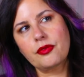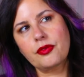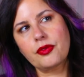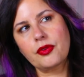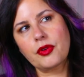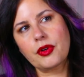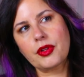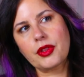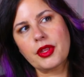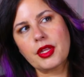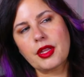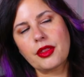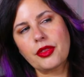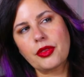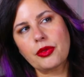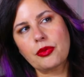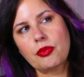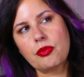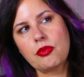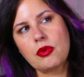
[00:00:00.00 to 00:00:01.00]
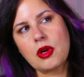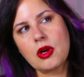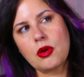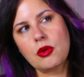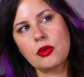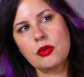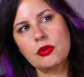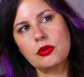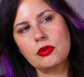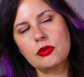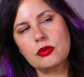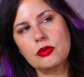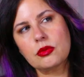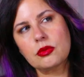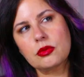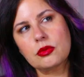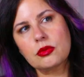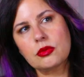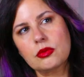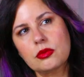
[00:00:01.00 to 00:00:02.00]
for the throne.
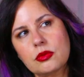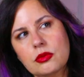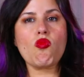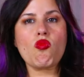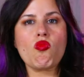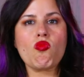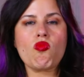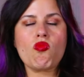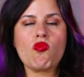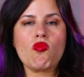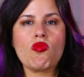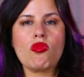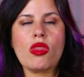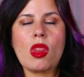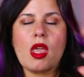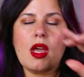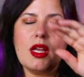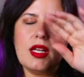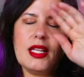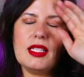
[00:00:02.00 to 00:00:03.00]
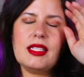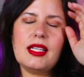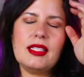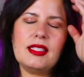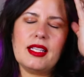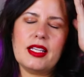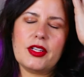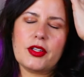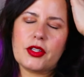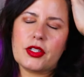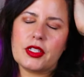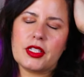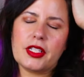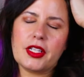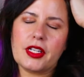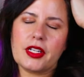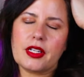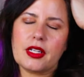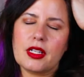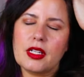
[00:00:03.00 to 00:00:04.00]
And as I said
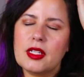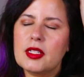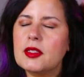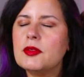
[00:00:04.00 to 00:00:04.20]
earlier,